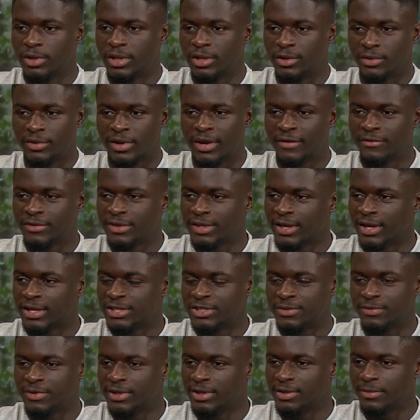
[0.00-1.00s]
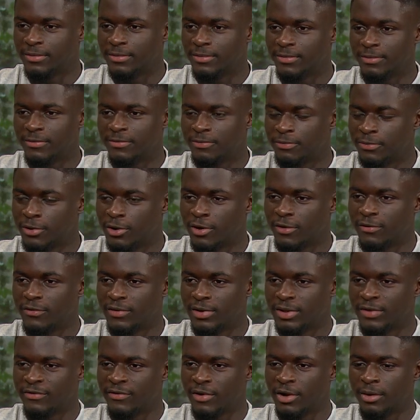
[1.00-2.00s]
You know, everything has to be
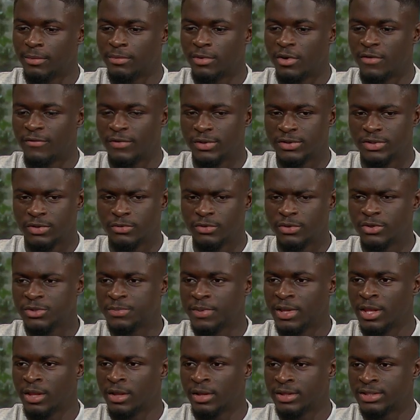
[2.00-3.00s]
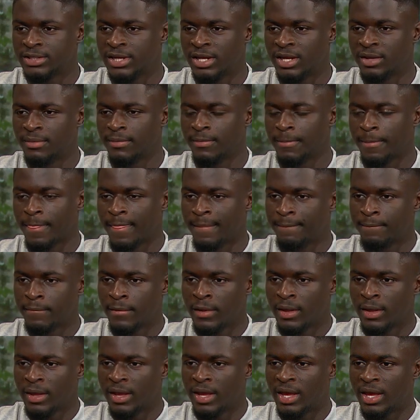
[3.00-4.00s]
perfect, perfect. So we do spend a lot of time
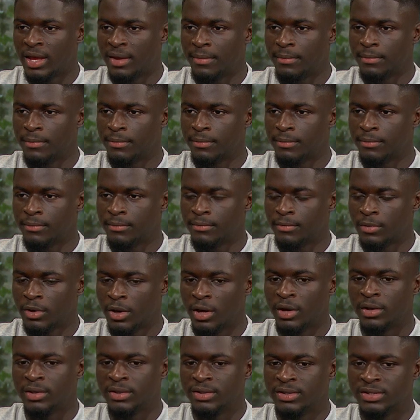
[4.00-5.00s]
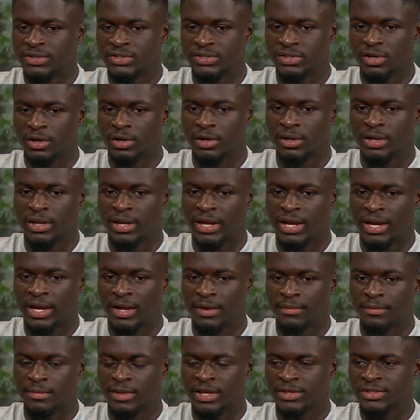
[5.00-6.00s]
on the start.
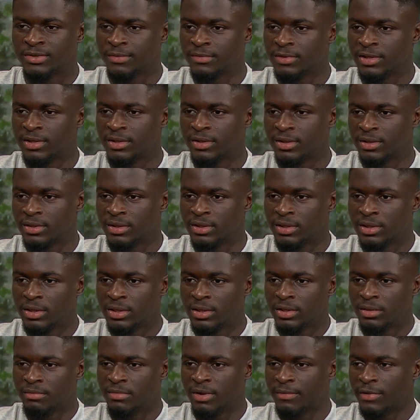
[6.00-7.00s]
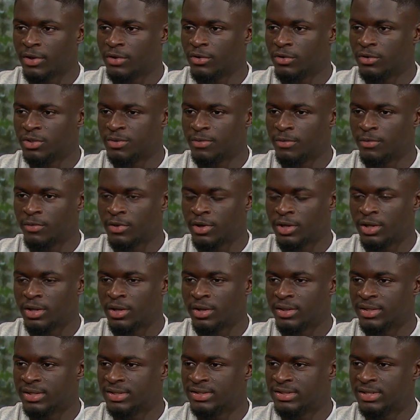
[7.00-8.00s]
That's something me and my coach have been working
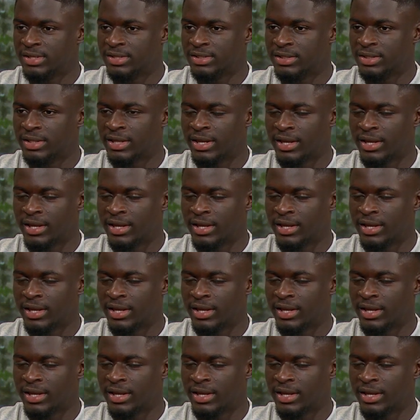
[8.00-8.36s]
on this season.